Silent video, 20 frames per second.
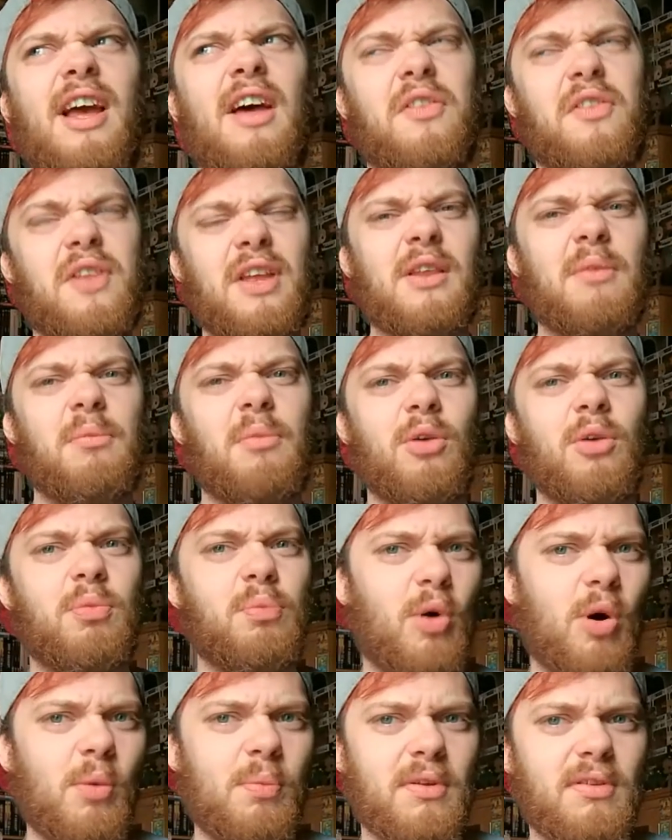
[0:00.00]
I think, the
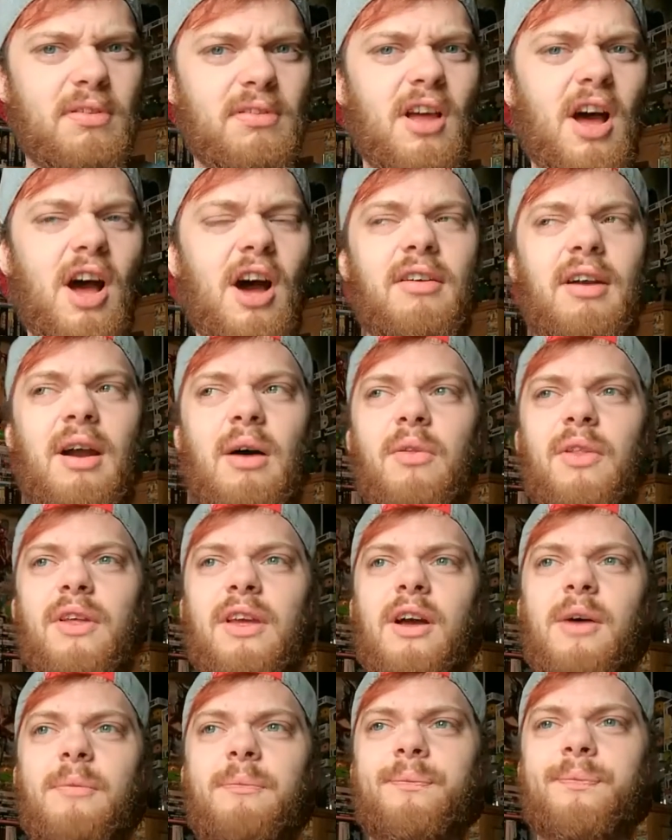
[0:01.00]
most popular starter out of
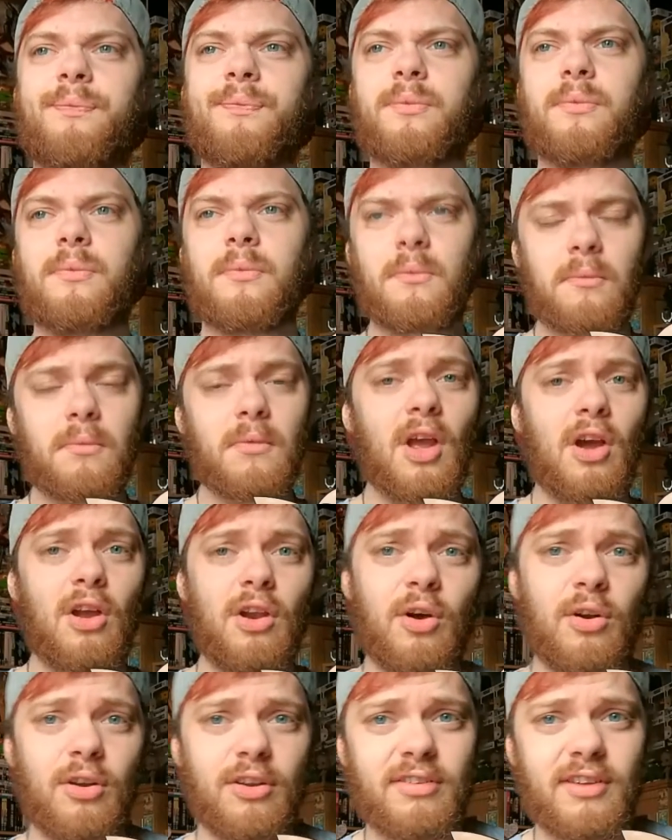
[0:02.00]
the
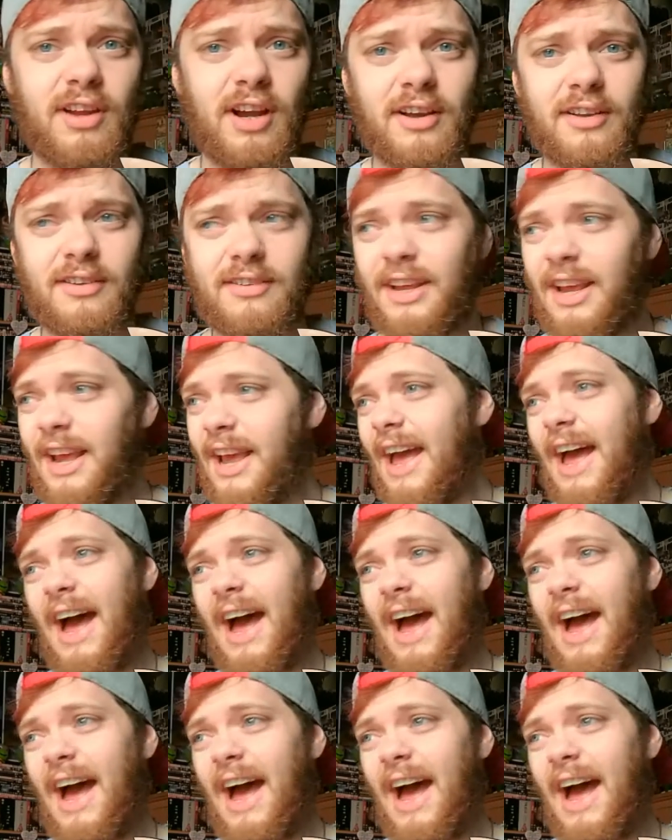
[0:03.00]
Alola starters.